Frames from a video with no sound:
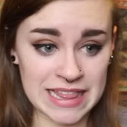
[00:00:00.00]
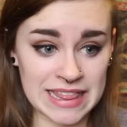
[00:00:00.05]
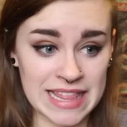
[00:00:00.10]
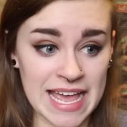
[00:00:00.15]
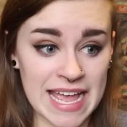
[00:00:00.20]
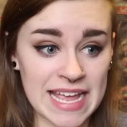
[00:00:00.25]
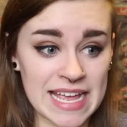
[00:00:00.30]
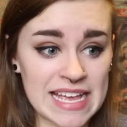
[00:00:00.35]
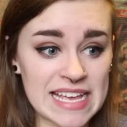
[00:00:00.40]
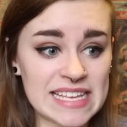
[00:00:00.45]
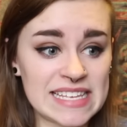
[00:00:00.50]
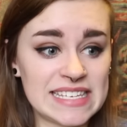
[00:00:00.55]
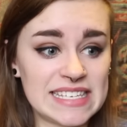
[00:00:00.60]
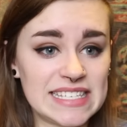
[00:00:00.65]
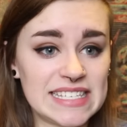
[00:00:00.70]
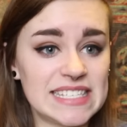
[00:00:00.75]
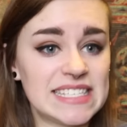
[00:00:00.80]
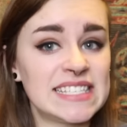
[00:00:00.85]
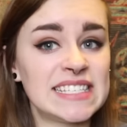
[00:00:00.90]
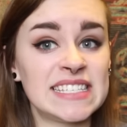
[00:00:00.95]
Like
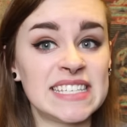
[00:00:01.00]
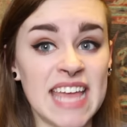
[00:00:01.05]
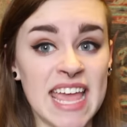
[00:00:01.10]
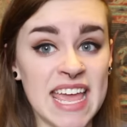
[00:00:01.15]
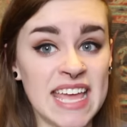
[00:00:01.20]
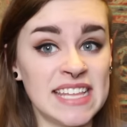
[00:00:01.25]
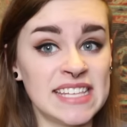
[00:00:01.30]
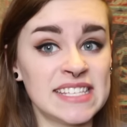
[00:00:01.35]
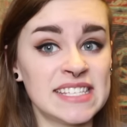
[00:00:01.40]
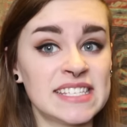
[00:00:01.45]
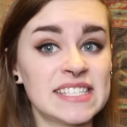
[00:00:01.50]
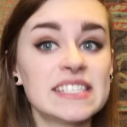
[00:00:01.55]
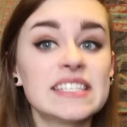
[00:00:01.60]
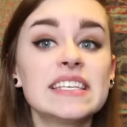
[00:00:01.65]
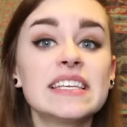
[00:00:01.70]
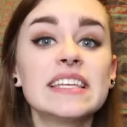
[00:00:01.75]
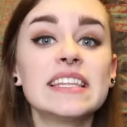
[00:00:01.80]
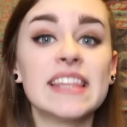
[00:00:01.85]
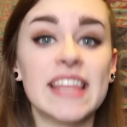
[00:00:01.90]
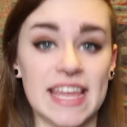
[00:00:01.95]
stains
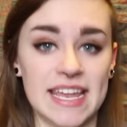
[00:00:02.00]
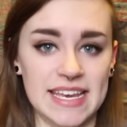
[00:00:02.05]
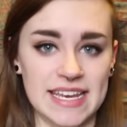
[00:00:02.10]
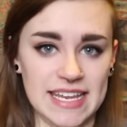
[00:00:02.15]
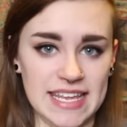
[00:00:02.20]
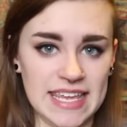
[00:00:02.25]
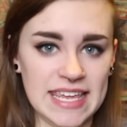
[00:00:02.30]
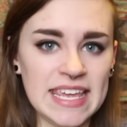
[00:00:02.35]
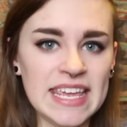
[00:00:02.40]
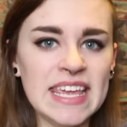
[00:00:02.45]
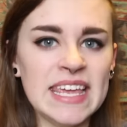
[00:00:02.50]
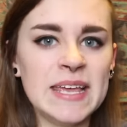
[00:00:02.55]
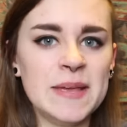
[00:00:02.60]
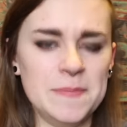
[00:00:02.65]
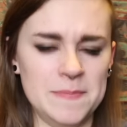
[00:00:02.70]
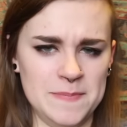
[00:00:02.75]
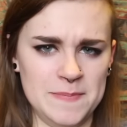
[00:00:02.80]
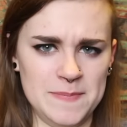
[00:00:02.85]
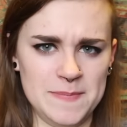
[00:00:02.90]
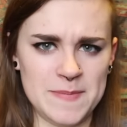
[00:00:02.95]
that
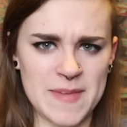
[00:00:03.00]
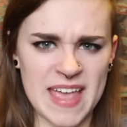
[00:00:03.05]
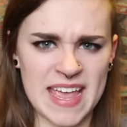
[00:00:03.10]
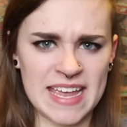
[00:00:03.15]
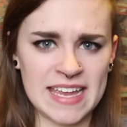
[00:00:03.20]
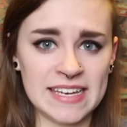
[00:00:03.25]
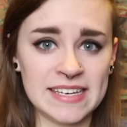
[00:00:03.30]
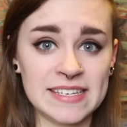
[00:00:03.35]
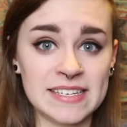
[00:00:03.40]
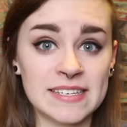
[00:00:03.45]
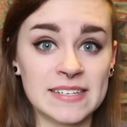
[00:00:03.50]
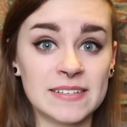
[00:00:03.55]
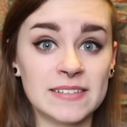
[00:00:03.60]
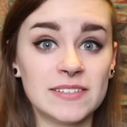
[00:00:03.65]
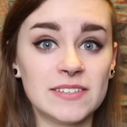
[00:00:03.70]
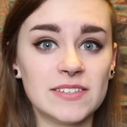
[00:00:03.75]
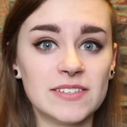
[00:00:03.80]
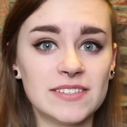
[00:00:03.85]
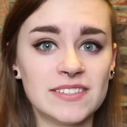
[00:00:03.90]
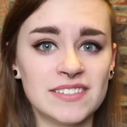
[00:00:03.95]
he made
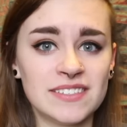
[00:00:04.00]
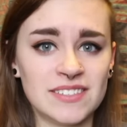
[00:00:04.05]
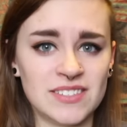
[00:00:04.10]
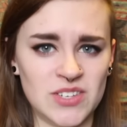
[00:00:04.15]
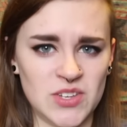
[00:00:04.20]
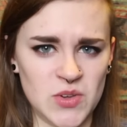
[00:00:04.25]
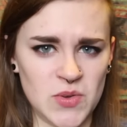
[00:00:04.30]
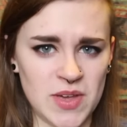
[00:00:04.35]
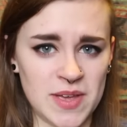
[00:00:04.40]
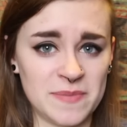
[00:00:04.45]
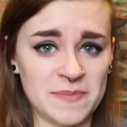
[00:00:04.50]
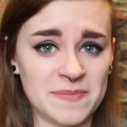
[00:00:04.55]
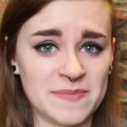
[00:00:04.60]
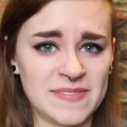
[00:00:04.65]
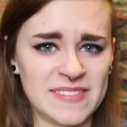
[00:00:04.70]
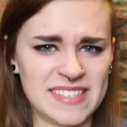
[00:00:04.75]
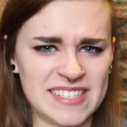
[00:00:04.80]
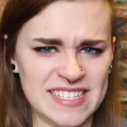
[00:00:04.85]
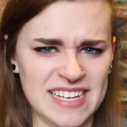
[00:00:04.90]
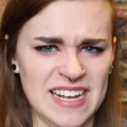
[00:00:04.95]
to
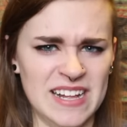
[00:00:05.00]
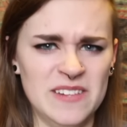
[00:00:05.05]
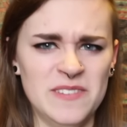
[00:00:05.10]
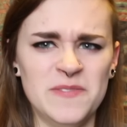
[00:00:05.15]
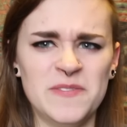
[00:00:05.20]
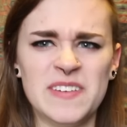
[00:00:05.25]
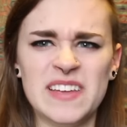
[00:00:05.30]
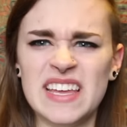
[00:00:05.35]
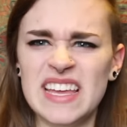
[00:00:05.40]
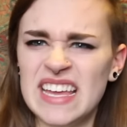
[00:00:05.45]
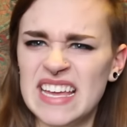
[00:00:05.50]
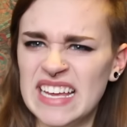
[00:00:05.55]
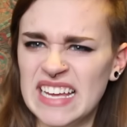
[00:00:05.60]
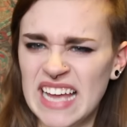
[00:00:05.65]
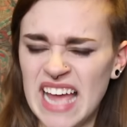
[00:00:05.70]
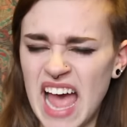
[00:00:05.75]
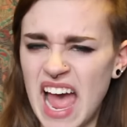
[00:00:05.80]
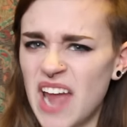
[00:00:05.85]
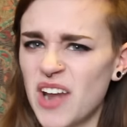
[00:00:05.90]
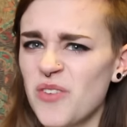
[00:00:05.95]
himself.
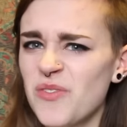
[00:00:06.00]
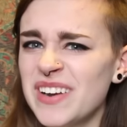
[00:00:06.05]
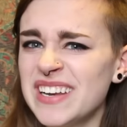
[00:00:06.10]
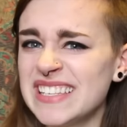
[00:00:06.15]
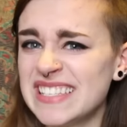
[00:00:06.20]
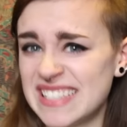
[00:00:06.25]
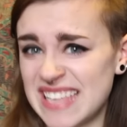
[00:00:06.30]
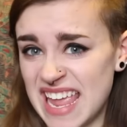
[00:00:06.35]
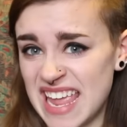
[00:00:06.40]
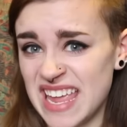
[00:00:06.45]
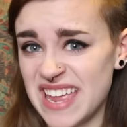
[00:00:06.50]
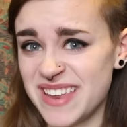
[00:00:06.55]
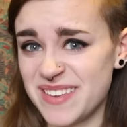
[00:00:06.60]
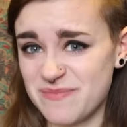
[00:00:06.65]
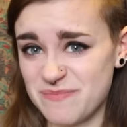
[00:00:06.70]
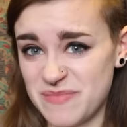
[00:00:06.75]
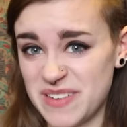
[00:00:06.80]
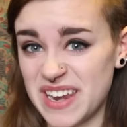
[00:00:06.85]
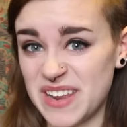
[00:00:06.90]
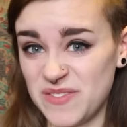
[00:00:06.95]
I don't want to say it,
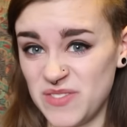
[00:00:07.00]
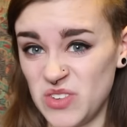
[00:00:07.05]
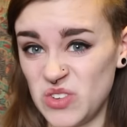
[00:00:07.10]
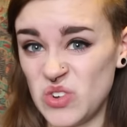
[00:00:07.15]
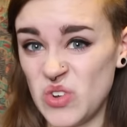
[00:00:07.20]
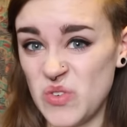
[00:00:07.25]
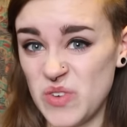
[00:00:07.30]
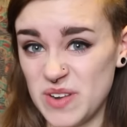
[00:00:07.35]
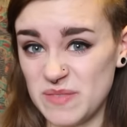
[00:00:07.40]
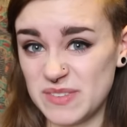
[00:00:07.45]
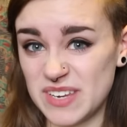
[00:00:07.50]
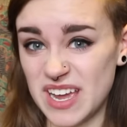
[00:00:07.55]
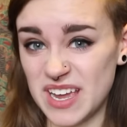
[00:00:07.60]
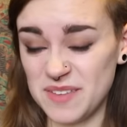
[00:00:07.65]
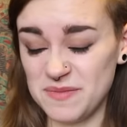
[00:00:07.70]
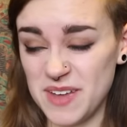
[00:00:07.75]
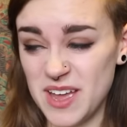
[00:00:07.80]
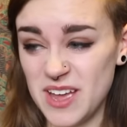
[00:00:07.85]
but if you know what I'm talking